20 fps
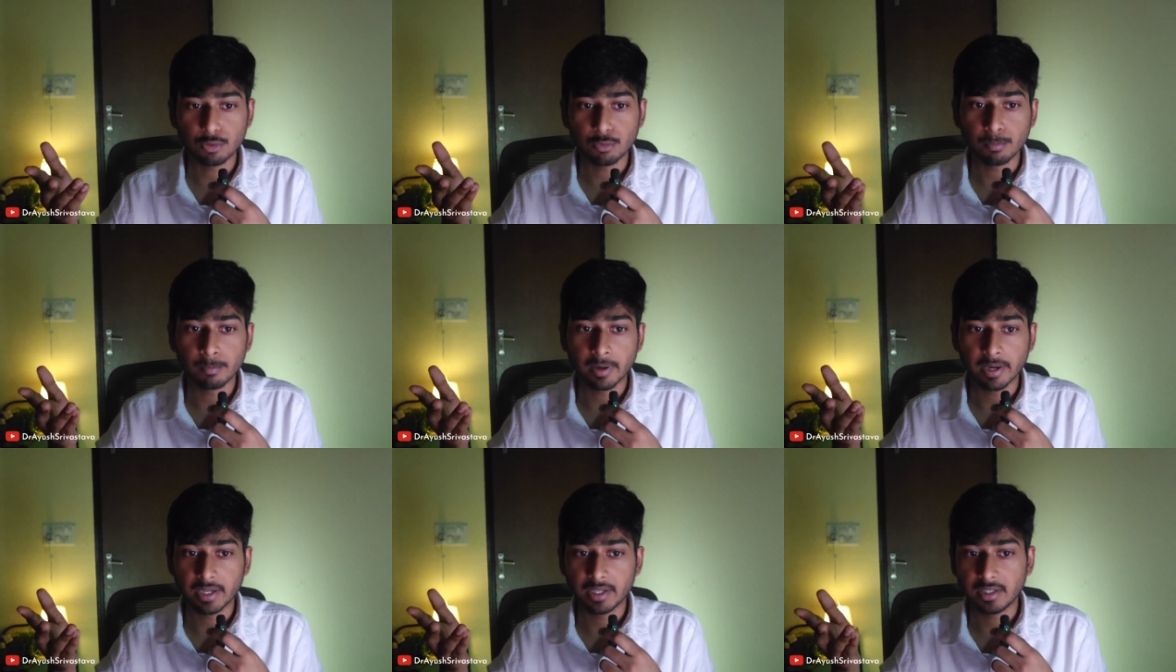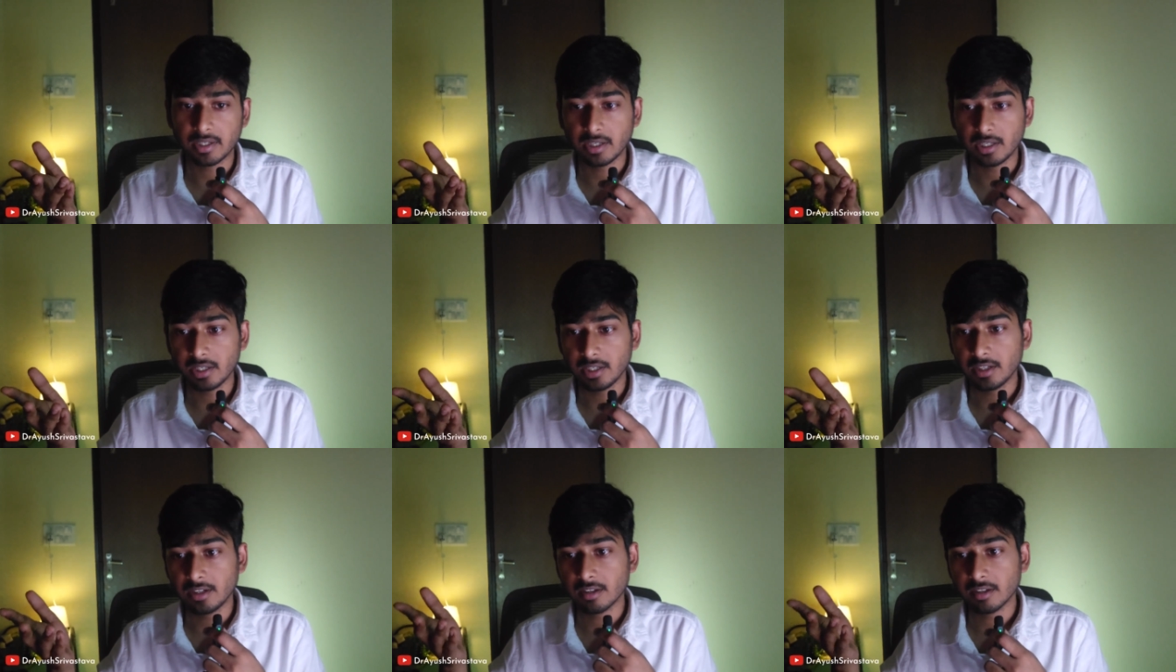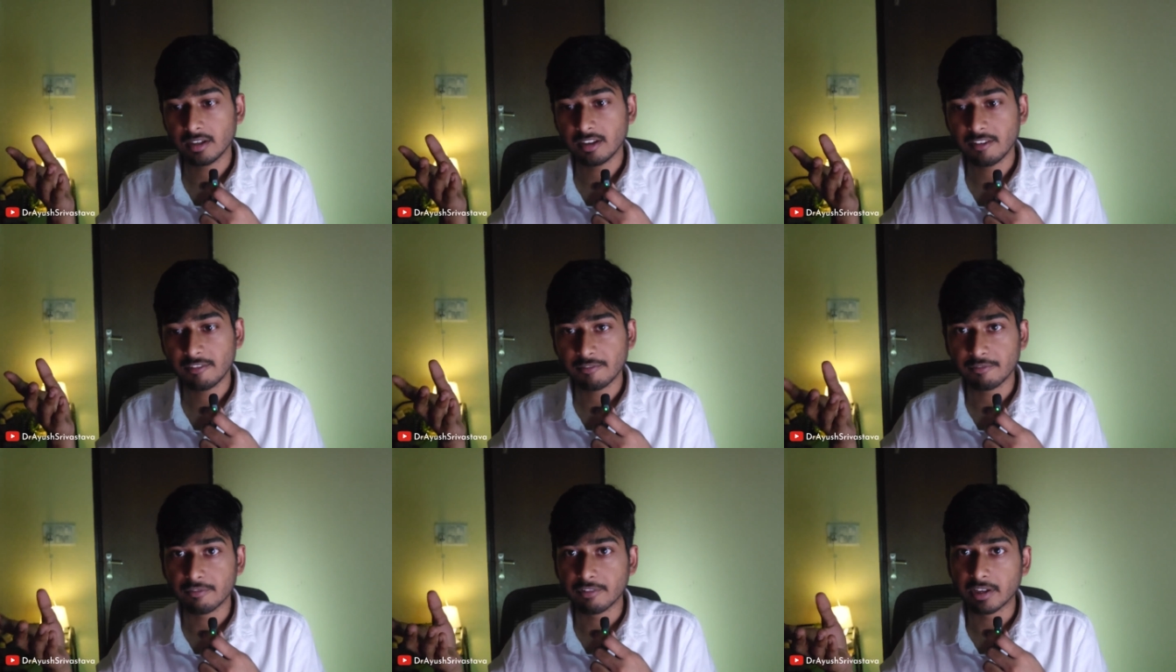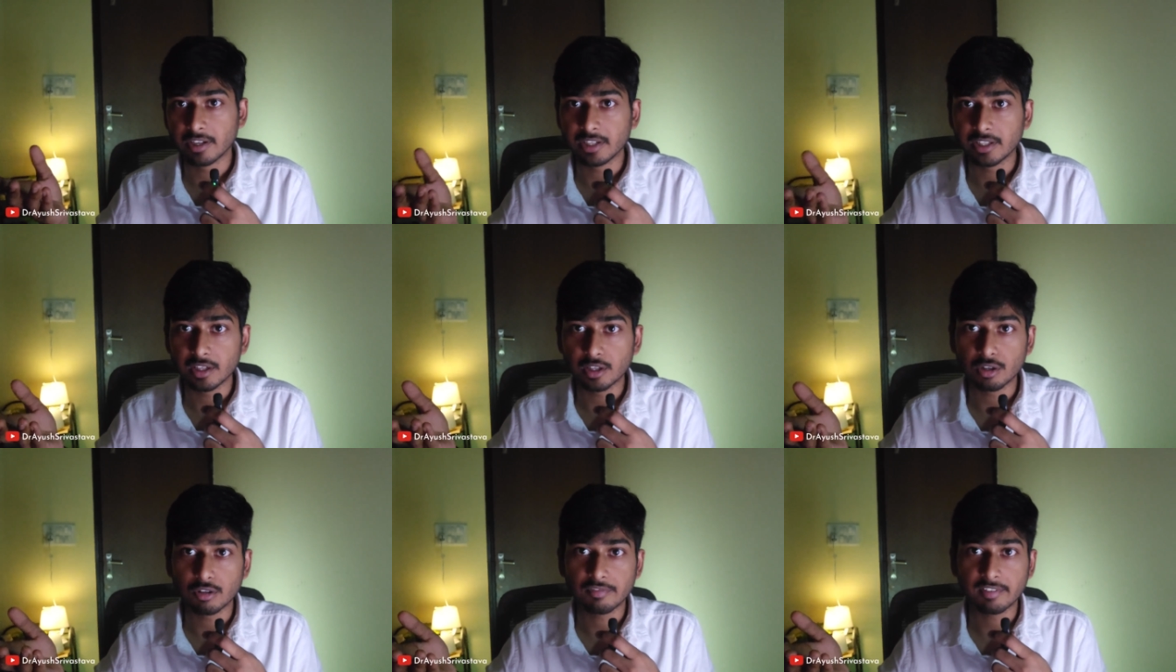you might need one
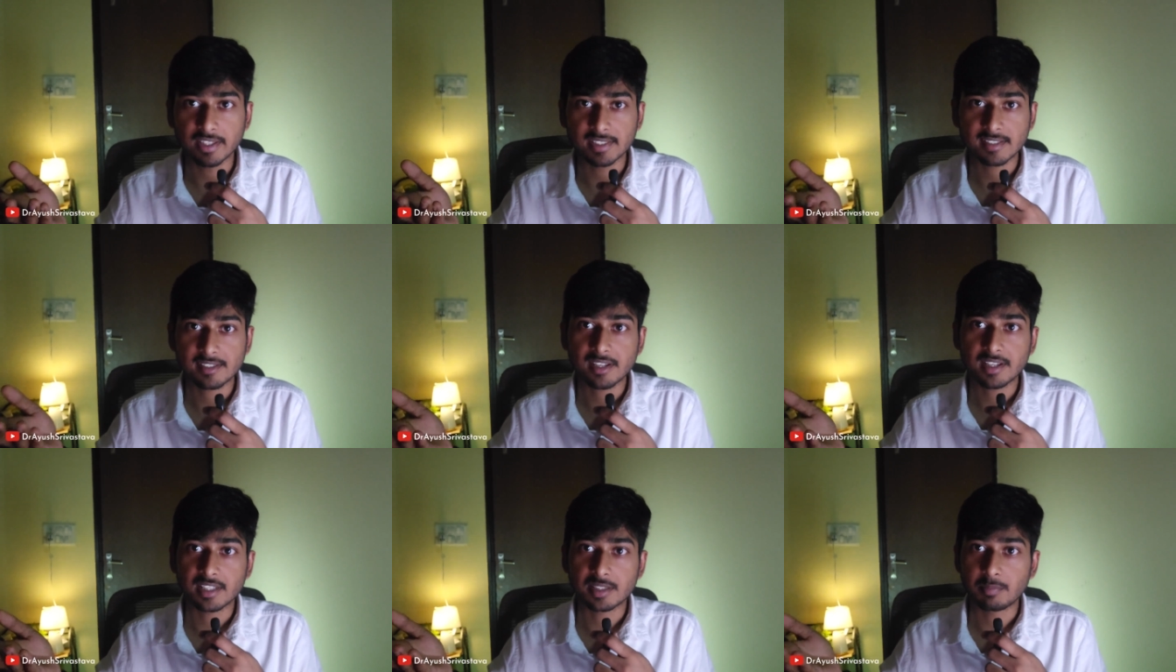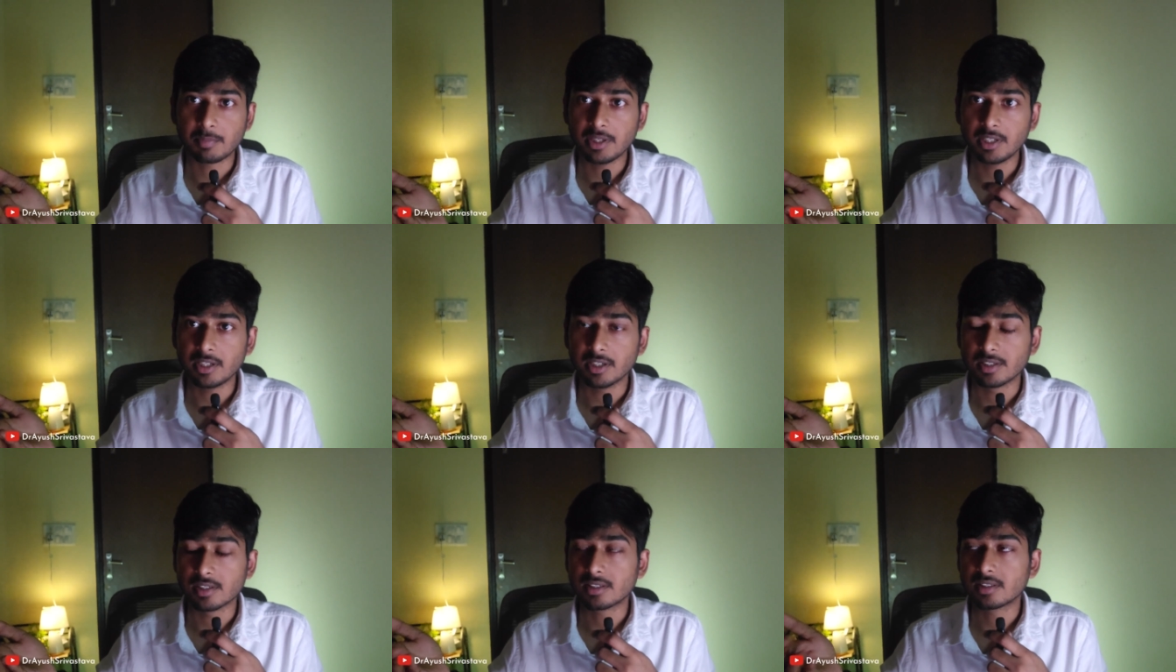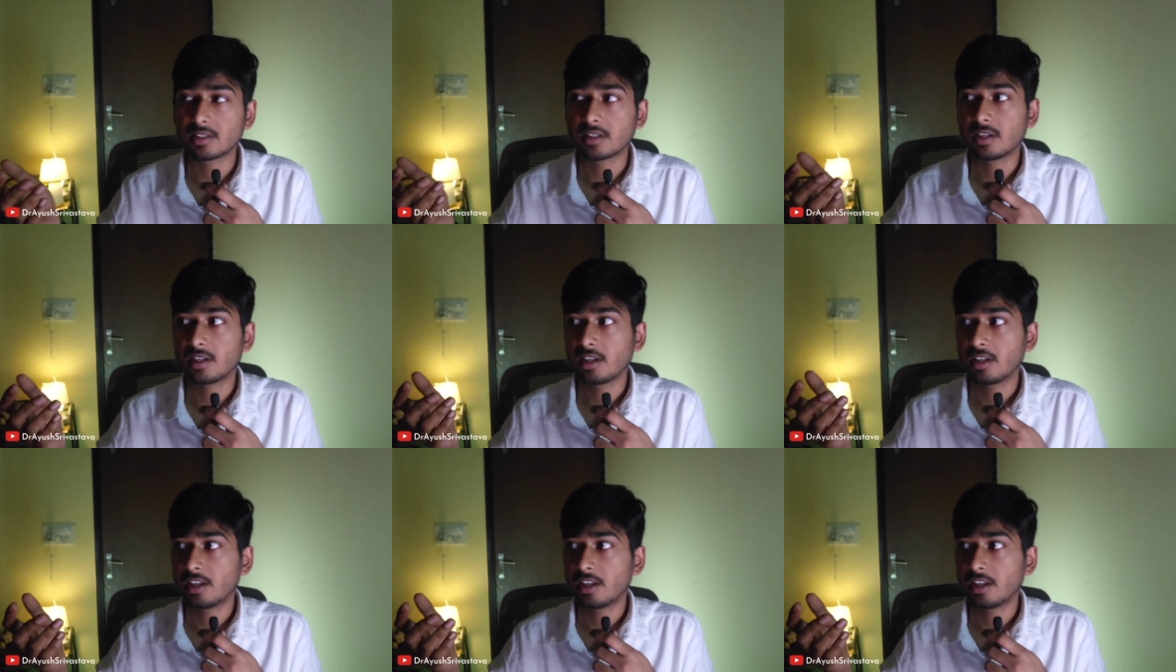year of extra experience